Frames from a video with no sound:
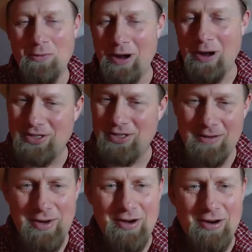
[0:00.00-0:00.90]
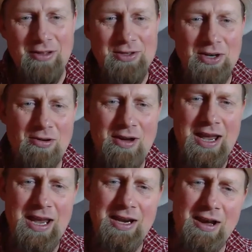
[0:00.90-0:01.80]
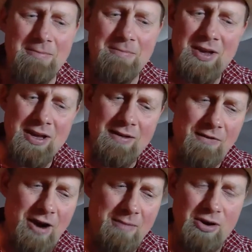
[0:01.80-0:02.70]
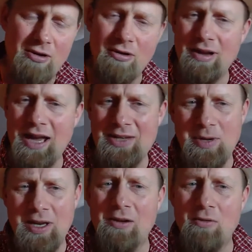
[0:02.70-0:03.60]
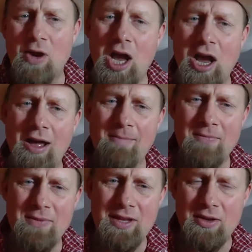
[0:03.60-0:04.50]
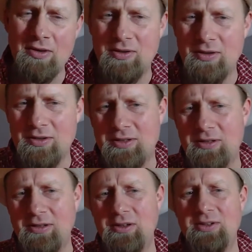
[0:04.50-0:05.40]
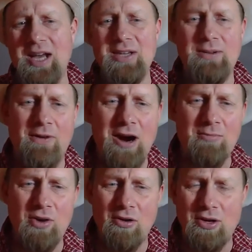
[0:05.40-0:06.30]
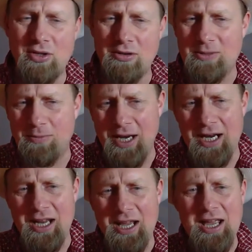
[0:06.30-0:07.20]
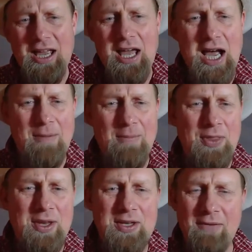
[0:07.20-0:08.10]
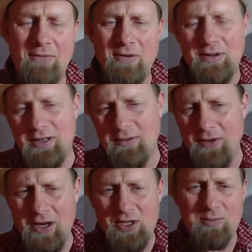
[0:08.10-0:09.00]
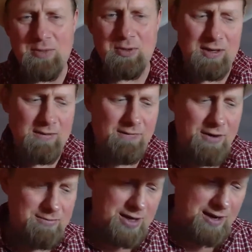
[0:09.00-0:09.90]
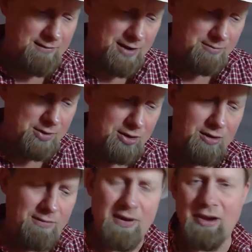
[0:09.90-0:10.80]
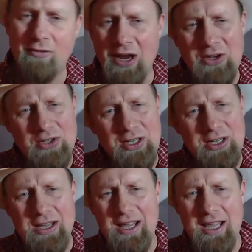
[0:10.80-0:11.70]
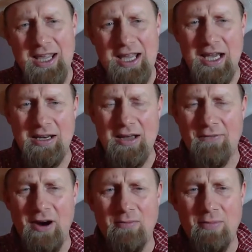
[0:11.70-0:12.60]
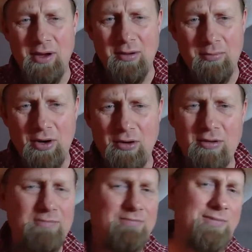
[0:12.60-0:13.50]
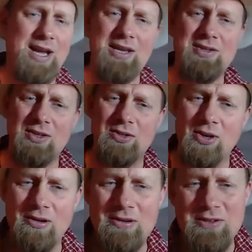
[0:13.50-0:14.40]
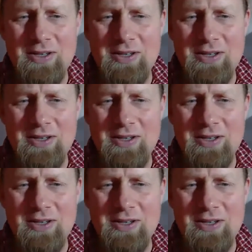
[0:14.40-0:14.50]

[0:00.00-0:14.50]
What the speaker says: I appreciate being on the show. And Farm Bureau has been there's two sides to Farm Bureau. Could you explain the different divisions between the Farm Bureau Federation and Farm Bureau, I guess, insurance?